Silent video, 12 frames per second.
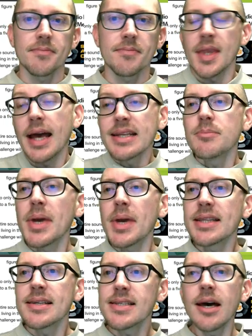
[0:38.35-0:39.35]
Now, I didn't make
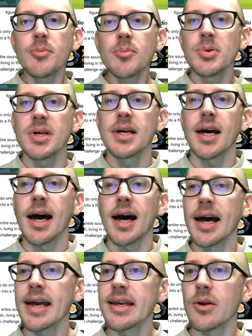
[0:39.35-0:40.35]
this up.
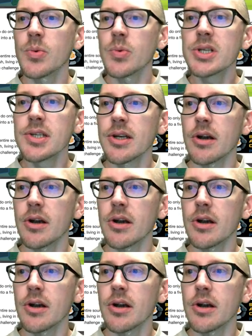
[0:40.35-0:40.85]
I originally